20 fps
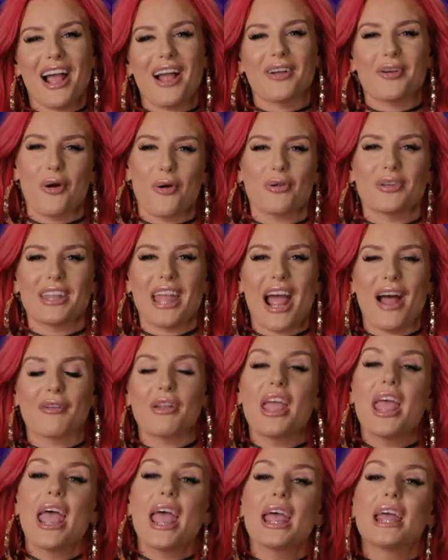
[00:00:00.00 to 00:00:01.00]
got going
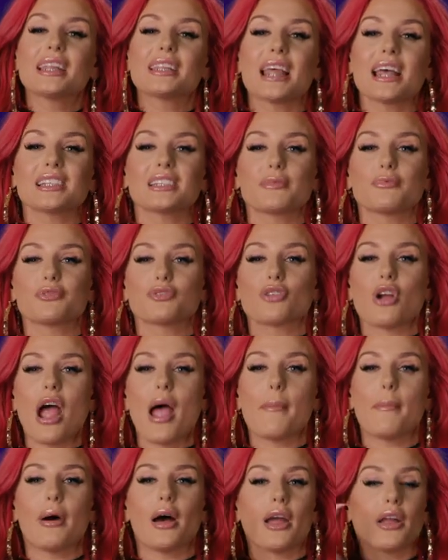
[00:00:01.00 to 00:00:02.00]
down. Hit that
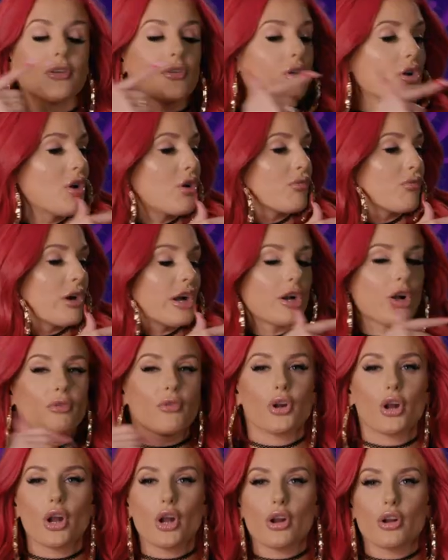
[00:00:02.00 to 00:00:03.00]
subscribe button right
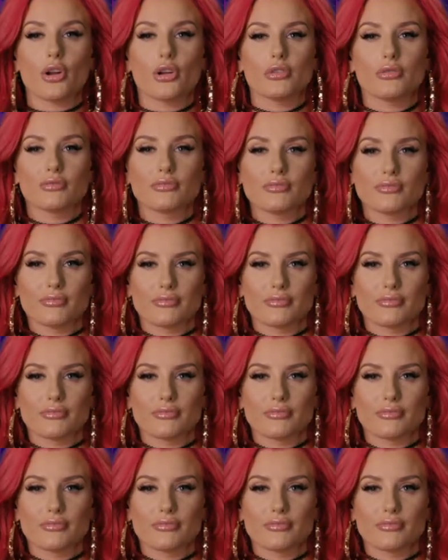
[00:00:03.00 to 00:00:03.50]
over here.